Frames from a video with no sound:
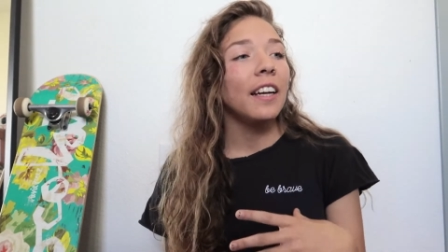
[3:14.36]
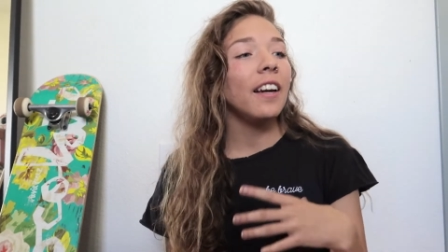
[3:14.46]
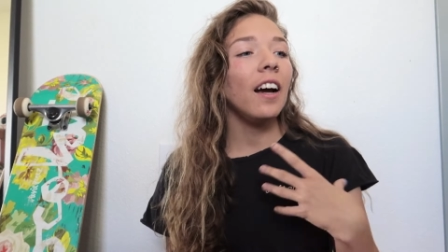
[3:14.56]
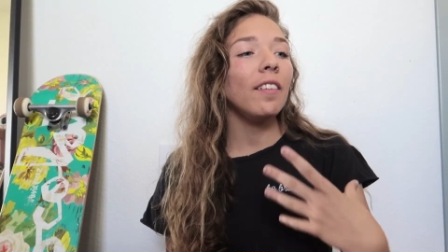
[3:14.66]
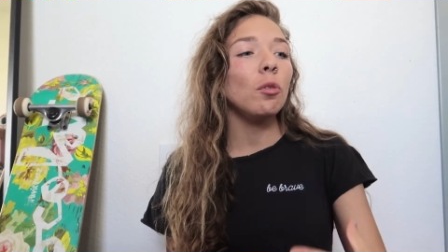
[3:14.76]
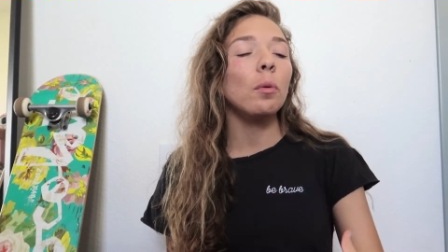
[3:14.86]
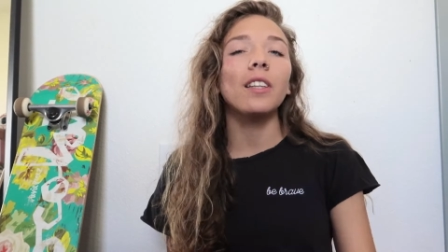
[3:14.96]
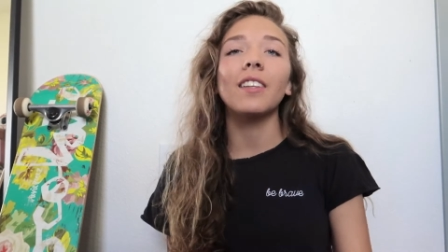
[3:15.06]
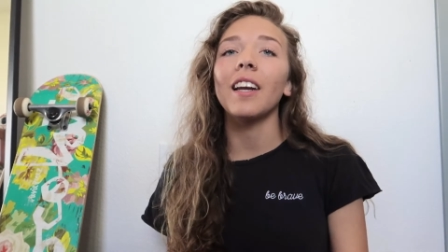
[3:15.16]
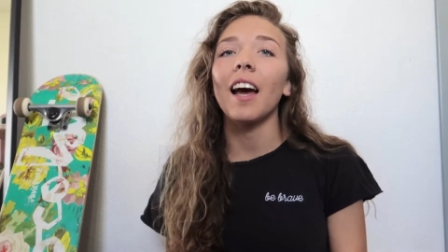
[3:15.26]
Not everyone
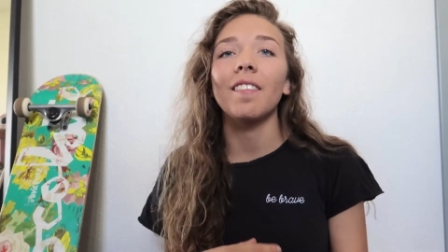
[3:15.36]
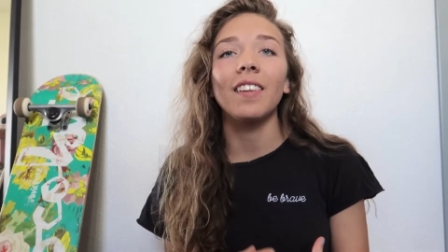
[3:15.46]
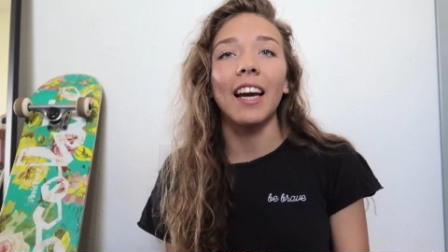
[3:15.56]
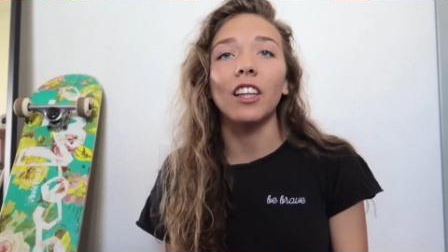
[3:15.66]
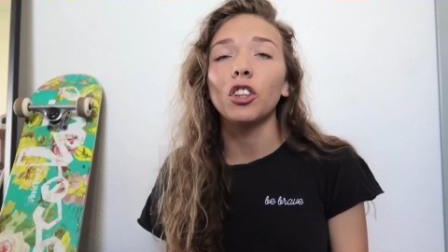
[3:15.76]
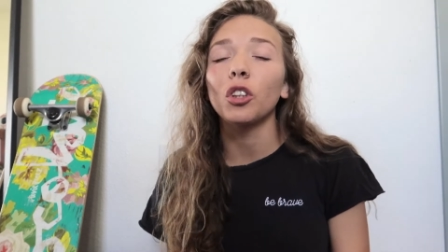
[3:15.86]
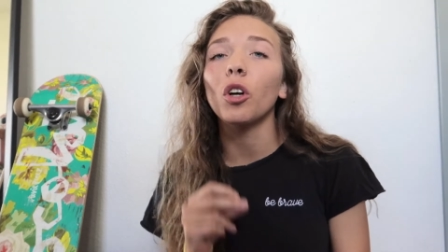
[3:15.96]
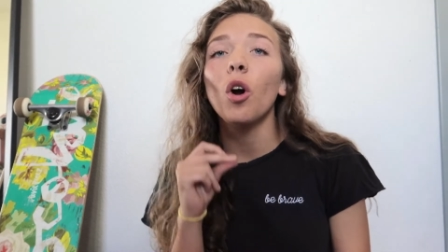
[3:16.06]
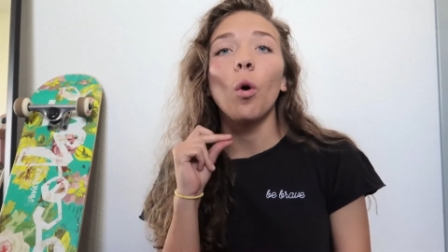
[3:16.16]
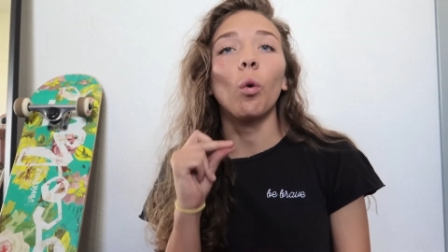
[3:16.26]
is going to have the
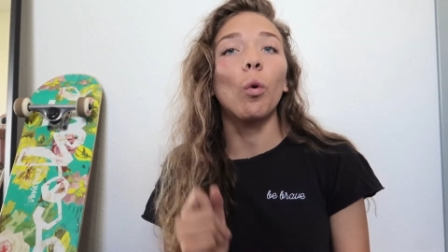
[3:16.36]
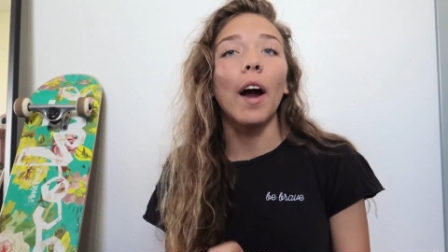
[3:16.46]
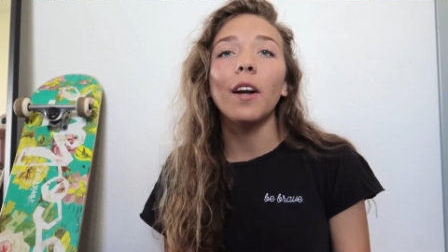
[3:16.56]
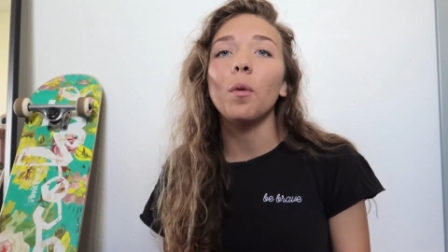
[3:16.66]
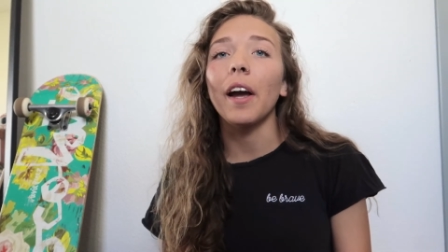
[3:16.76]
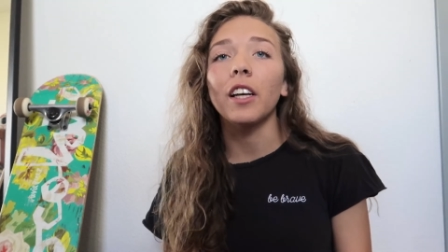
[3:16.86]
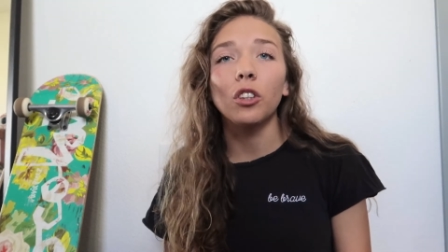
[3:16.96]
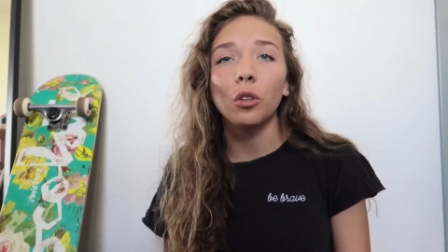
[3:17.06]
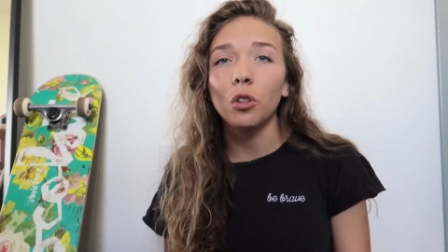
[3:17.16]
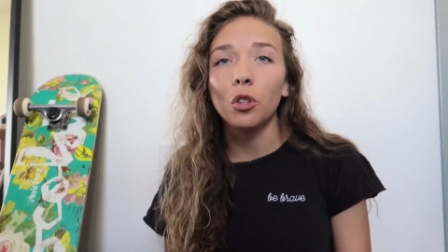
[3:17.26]
answer right away as
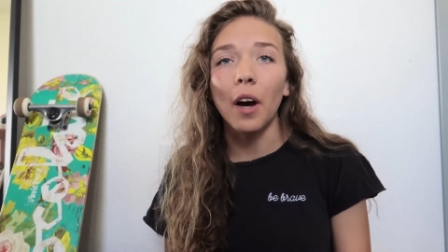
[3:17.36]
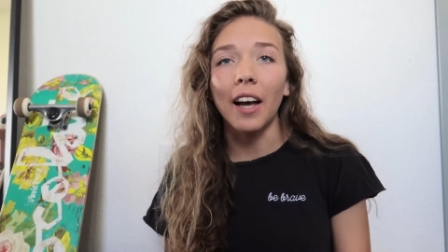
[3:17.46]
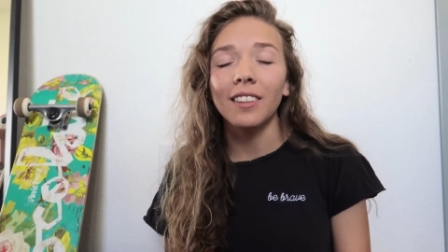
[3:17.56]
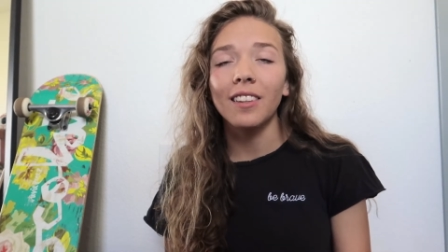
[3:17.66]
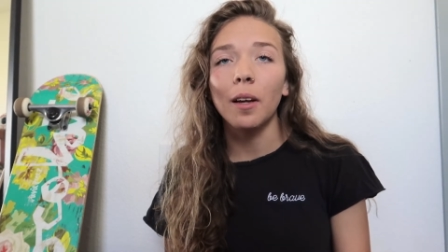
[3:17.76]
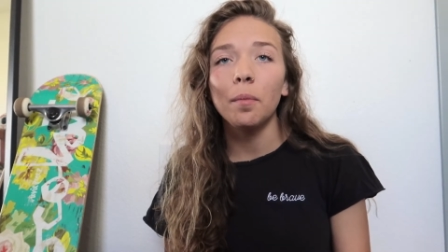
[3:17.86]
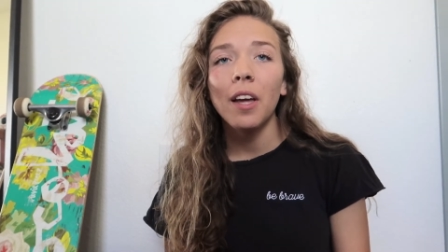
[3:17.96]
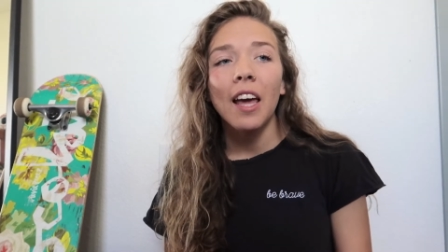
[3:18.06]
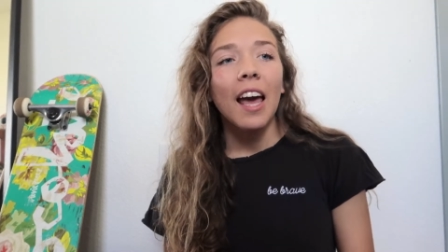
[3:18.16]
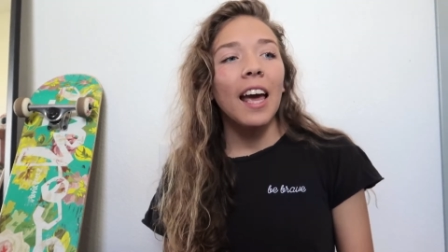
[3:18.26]
soon as you ask them.
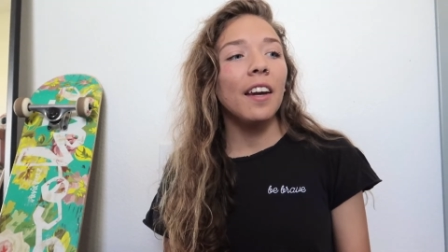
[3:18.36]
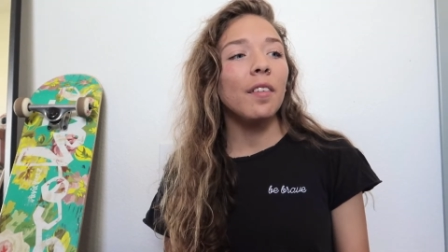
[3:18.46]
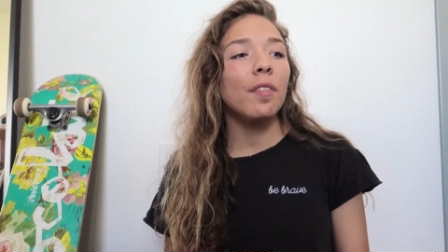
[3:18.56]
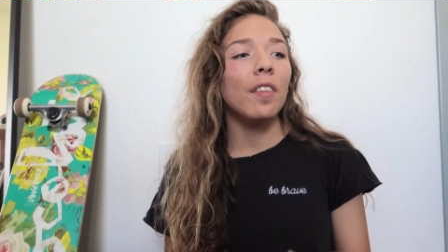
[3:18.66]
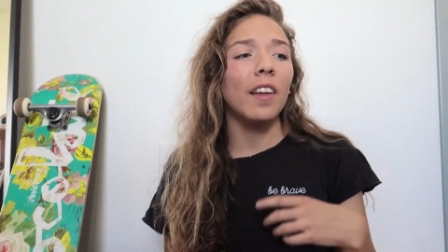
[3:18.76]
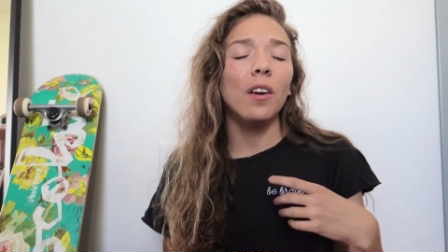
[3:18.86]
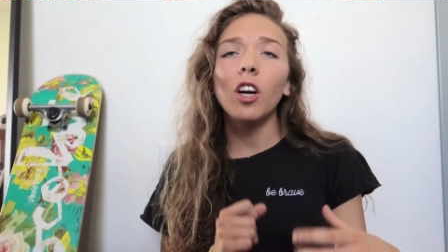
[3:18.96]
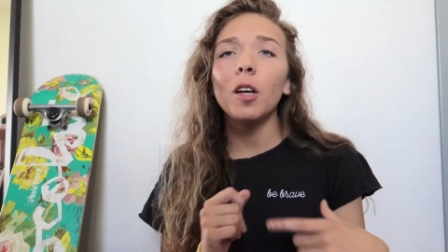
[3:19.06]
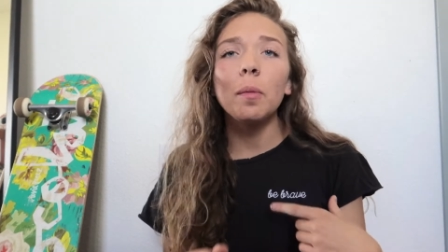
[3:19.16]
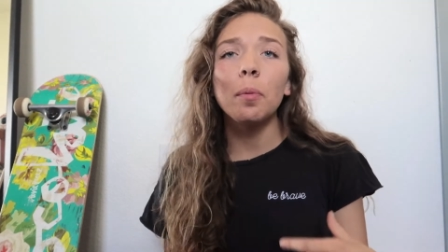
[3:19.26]
And if they
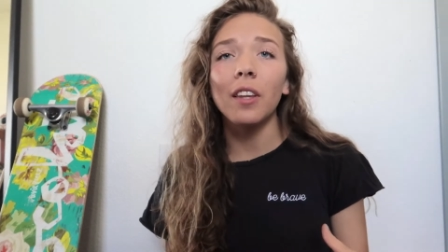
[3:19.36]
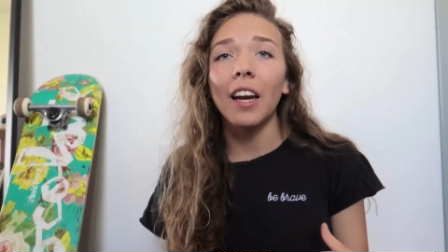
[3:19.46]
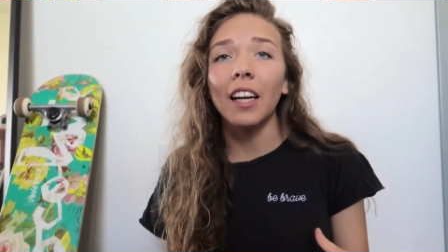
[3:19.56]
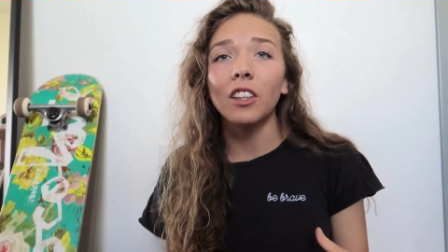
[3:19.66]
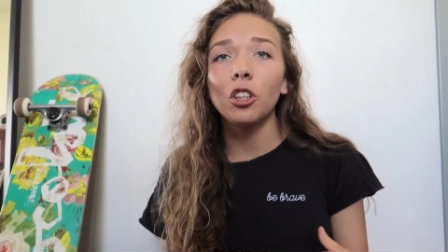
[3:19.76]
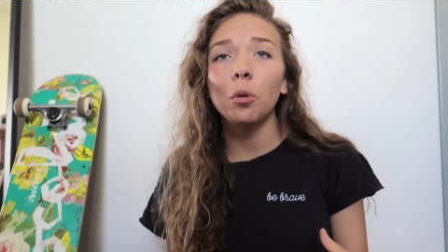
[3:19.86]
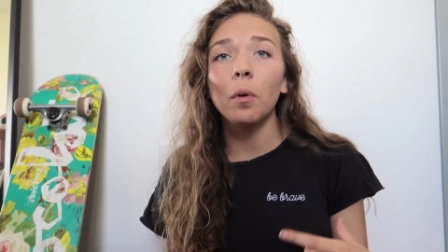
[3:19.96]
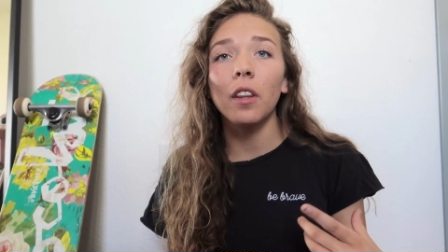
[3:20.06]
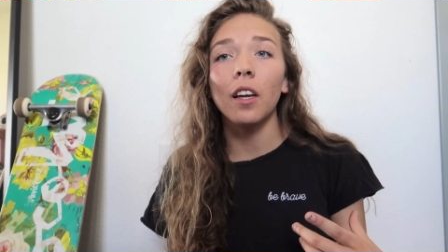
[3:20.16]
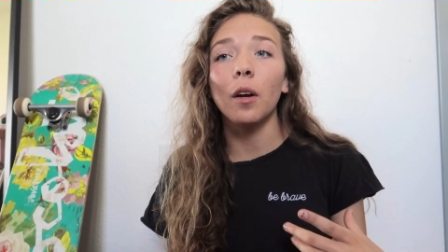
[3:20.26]
don't come up with an answer
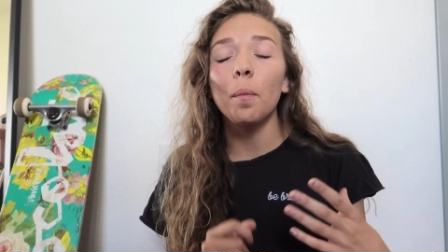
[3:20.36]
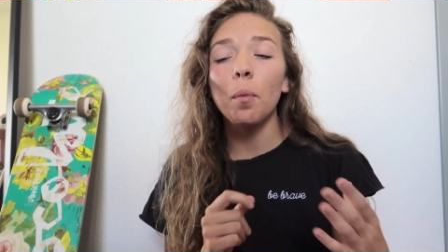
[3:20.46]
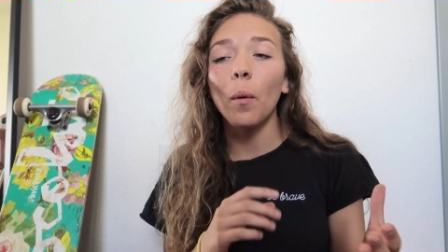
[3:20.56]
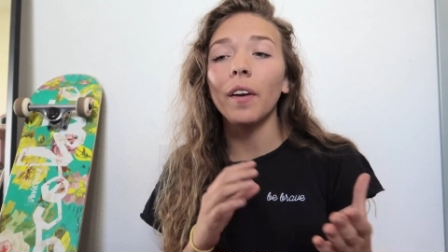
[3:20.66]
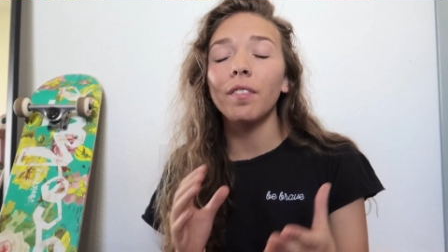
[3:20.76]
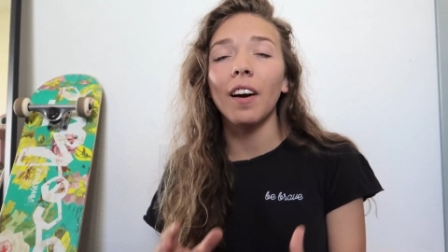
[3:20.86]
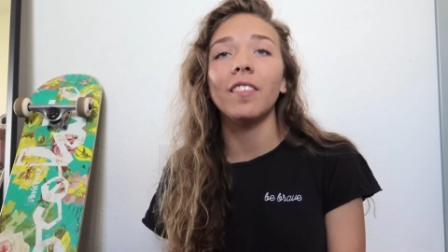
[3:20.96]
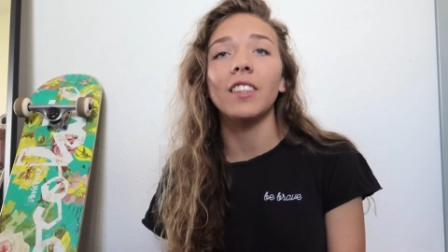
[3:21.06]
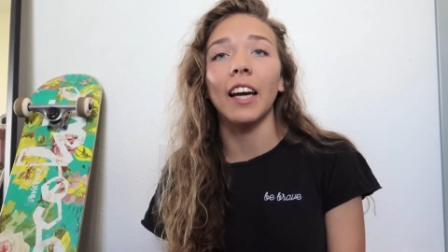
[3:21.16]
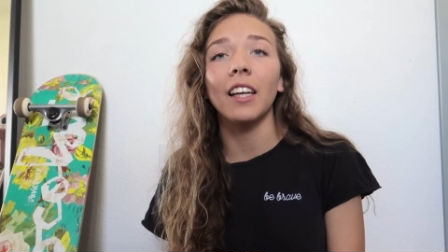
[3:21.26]
within
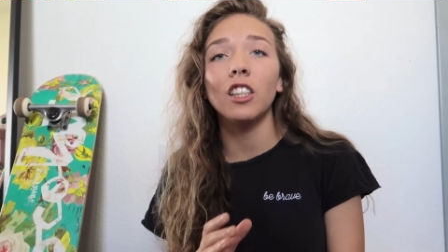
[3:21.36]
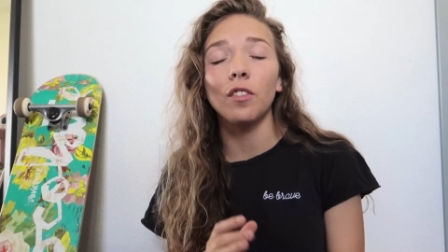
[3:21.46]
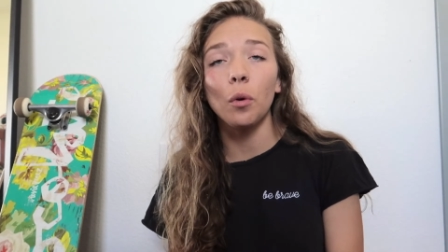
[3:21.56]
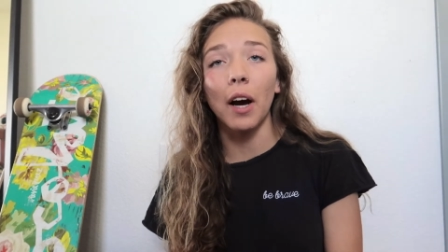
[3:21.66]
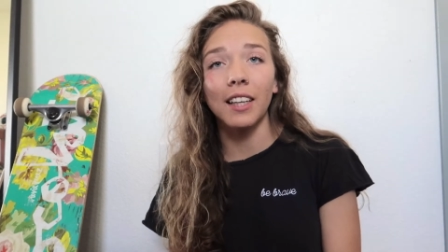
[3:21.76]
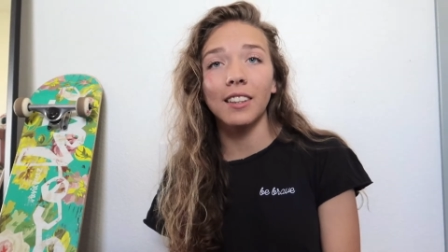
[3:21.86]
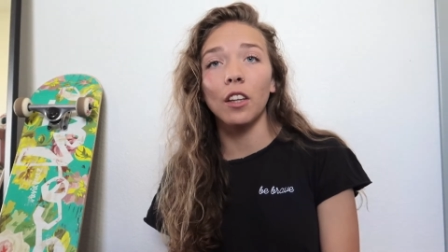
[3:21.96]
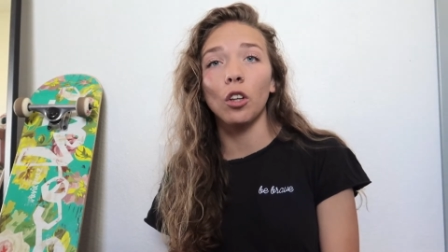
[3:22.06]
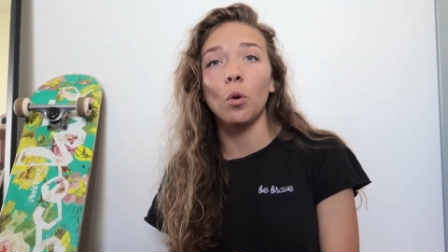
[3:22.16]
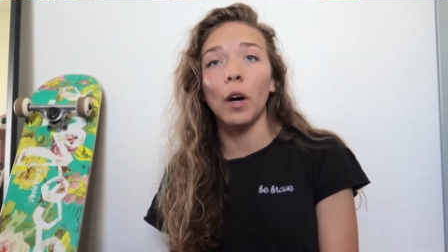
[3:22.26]
0.5 seconds of you
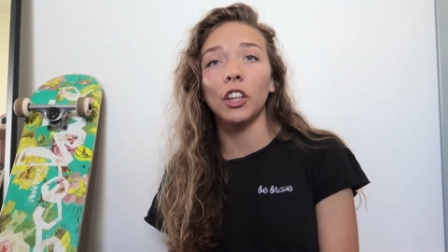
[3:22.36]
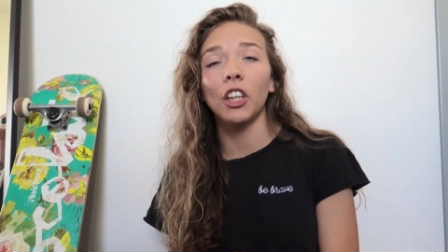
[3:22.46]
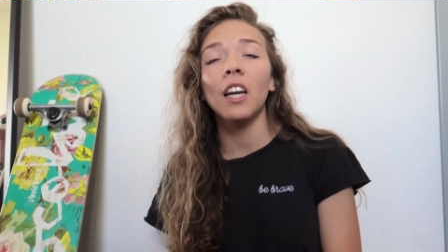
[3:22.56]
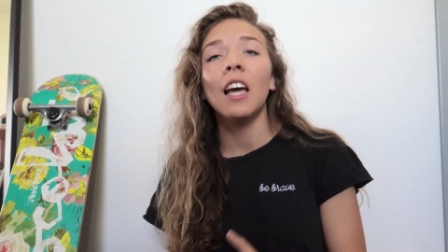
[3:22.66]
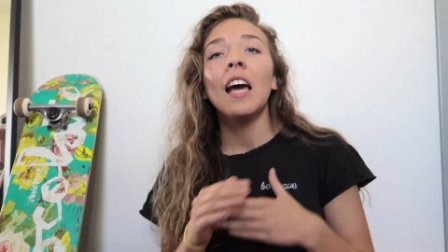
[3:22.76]
asking the question,